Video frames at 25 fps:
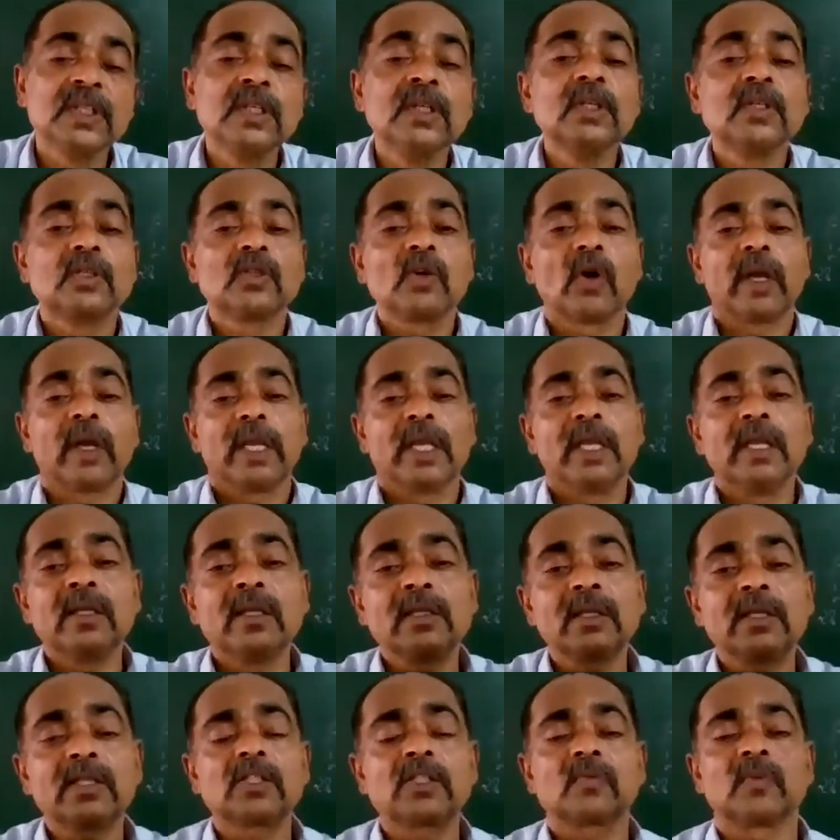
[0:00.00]
So in
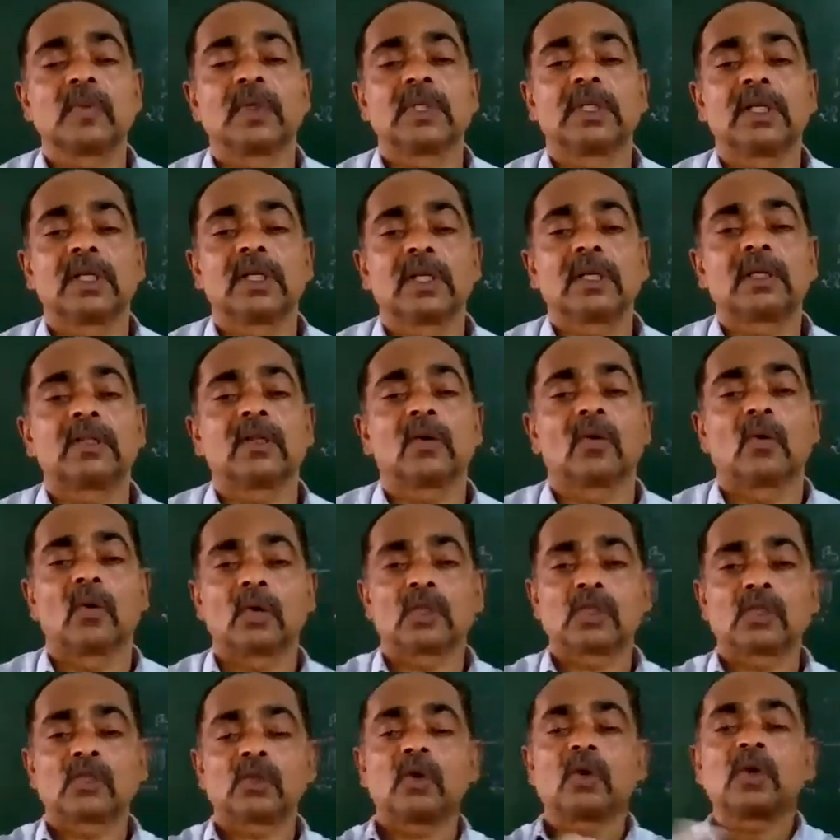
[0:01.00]
this method, the
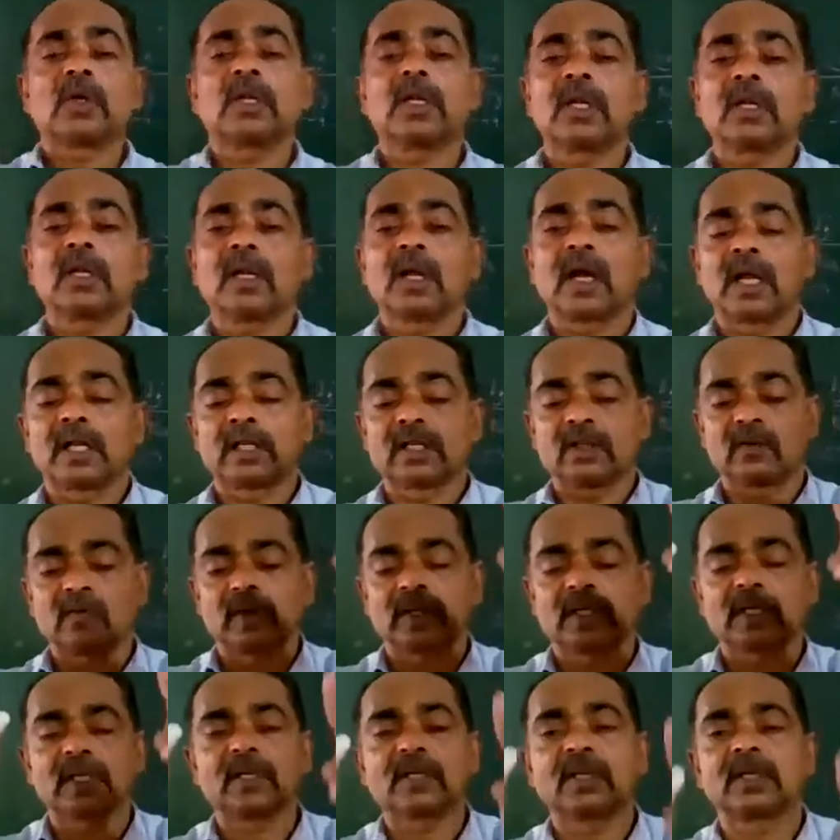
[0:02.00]
horizontal and the
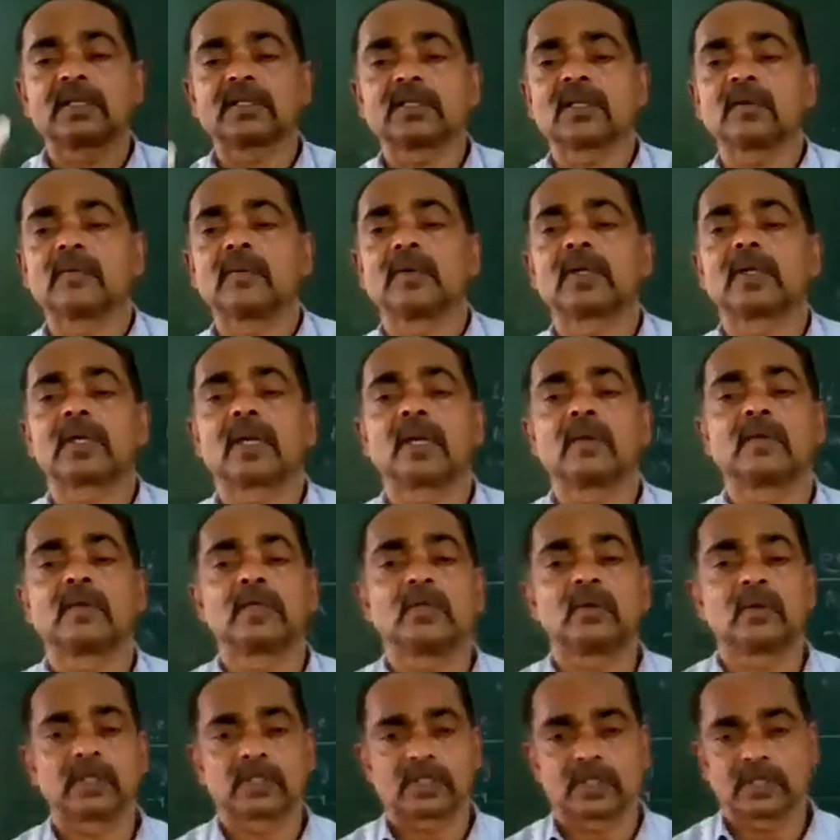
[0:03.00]
vertical table came
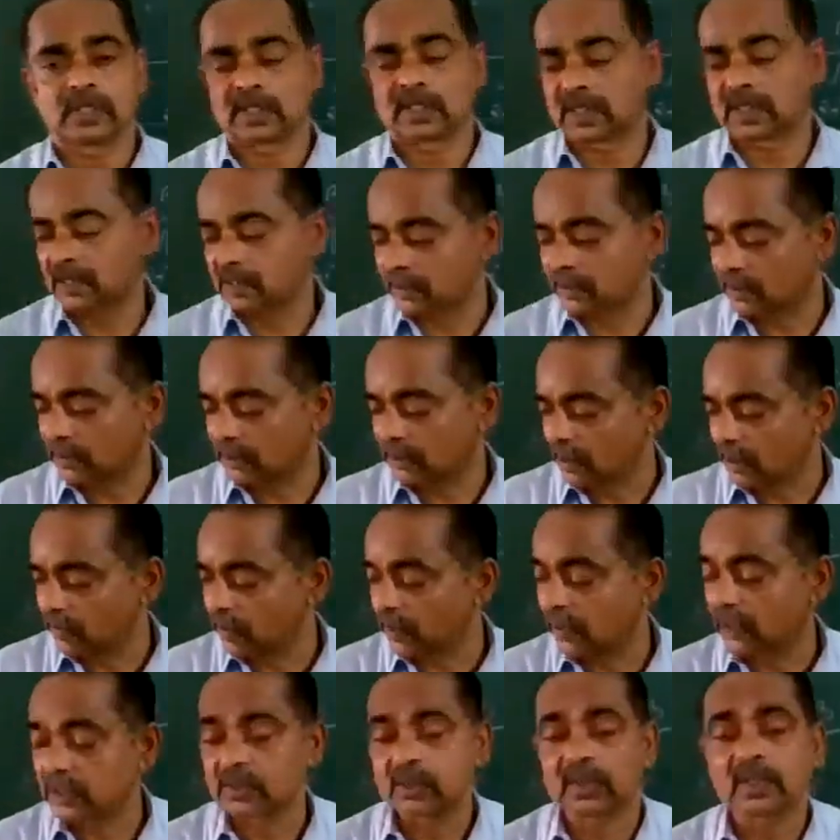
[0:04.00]
into existence. Have you
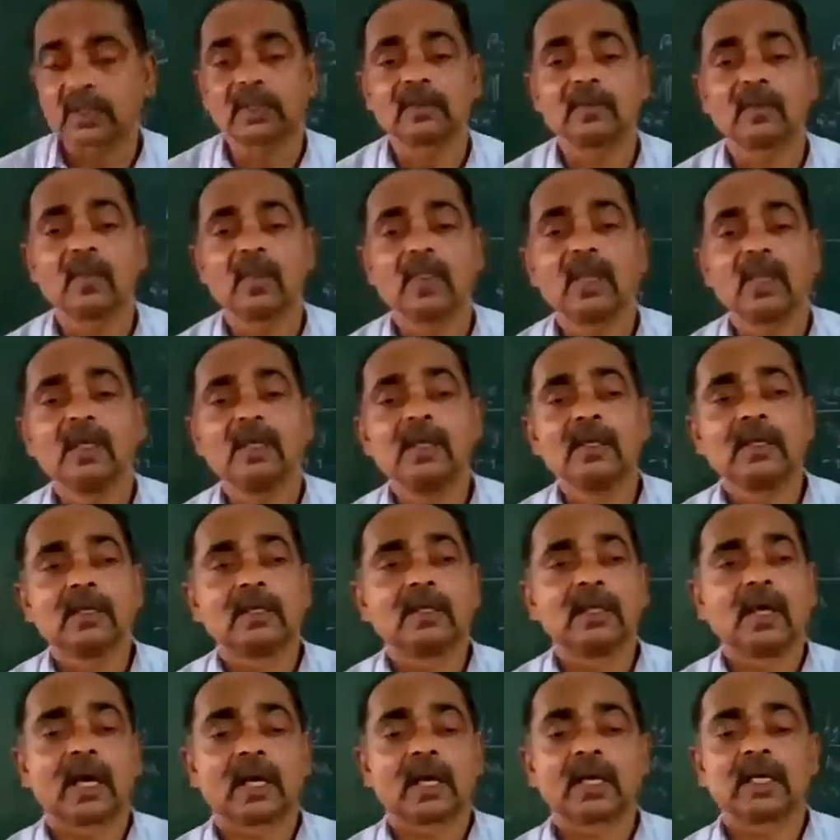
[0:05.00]
understood it?
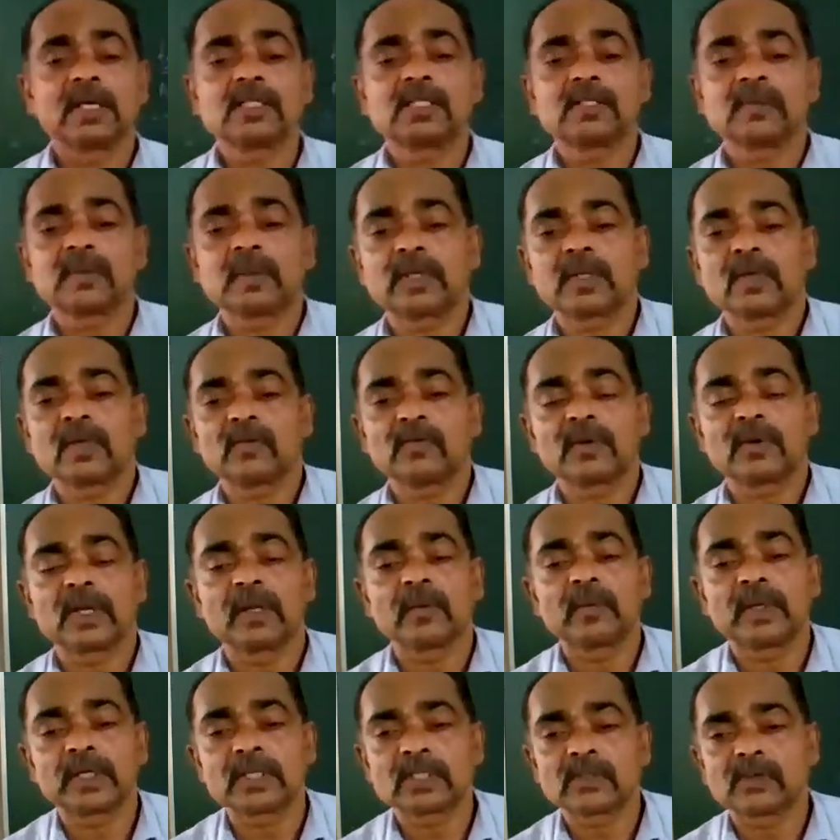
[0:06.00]
The arrangement of
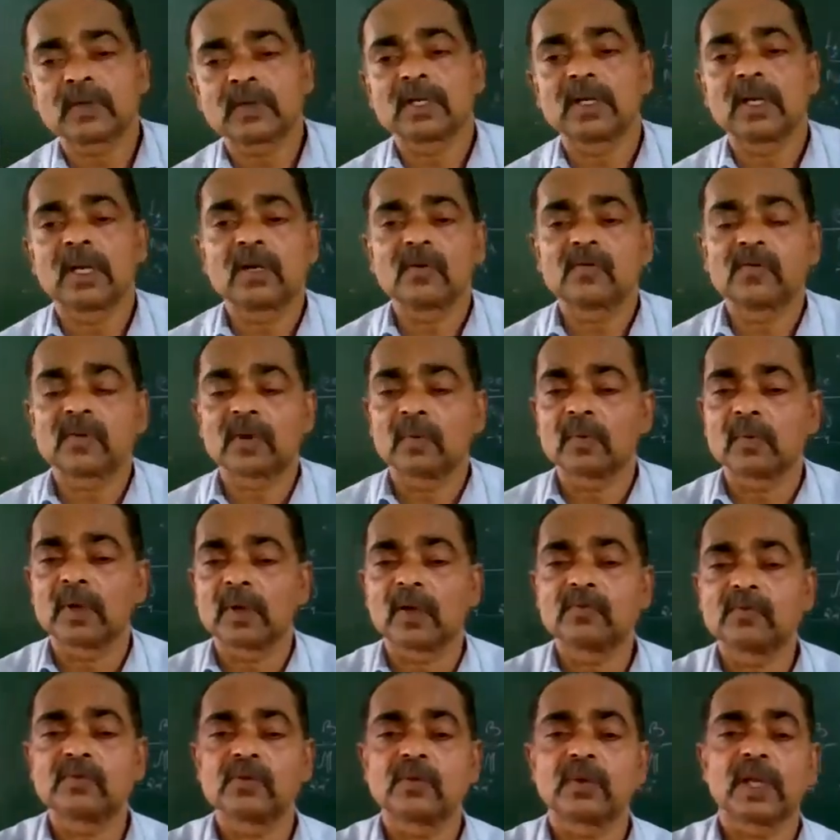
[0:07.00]
elements were done from
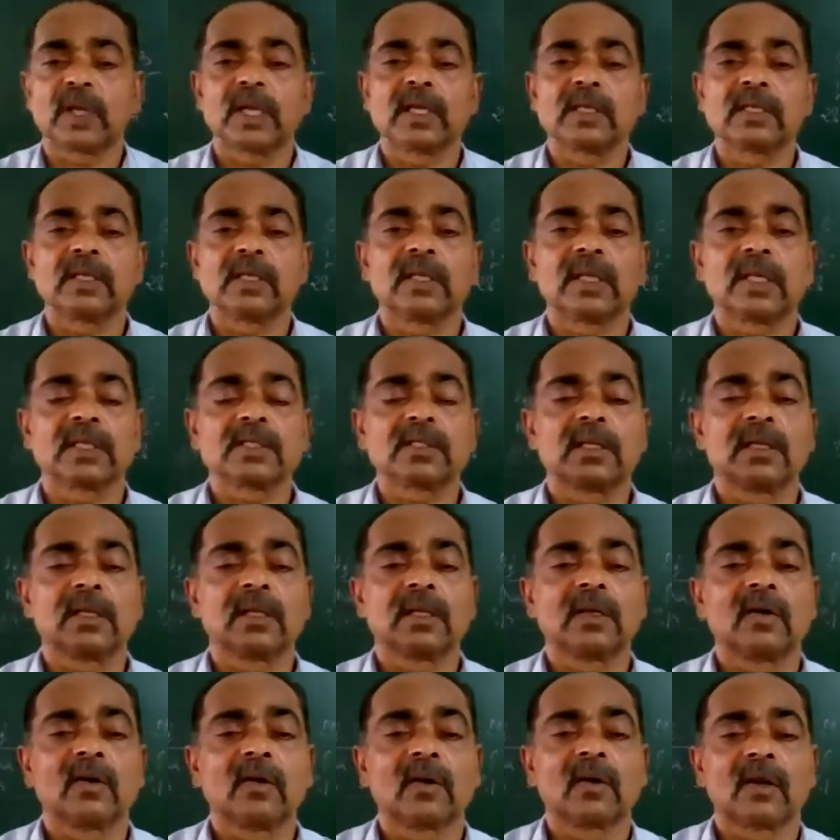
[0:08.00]
left to right in the
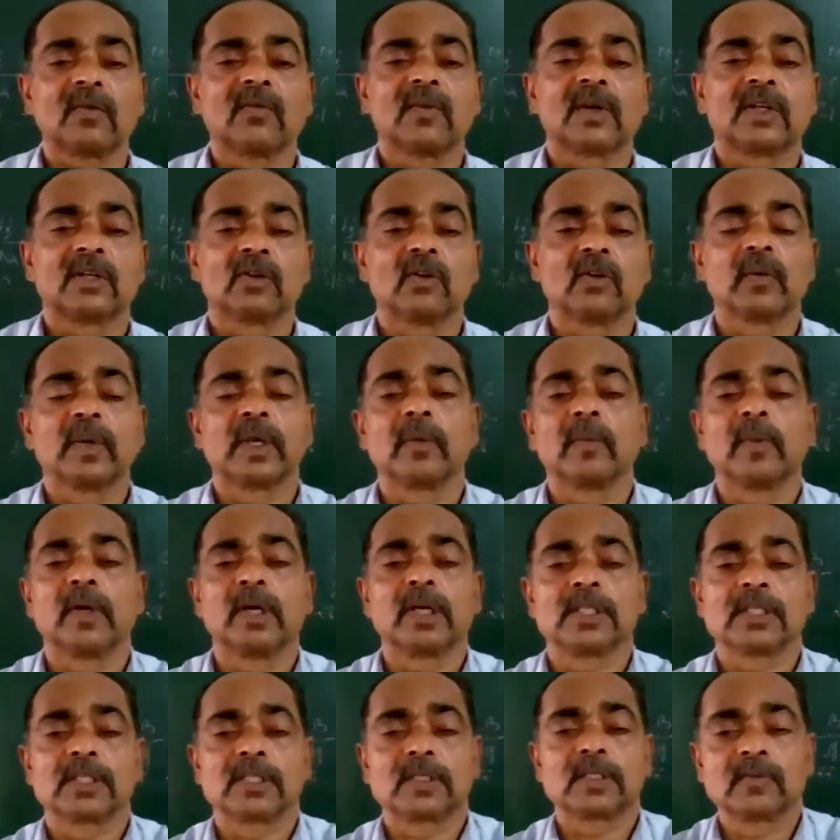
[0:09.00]
ascending order of atomic
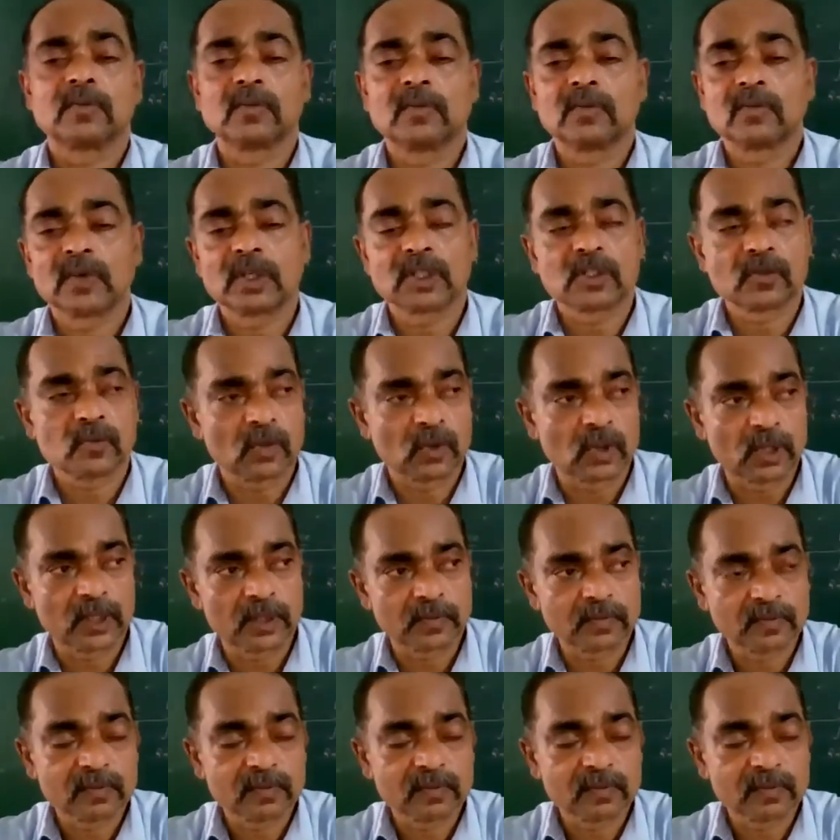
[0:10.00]
mass. First point.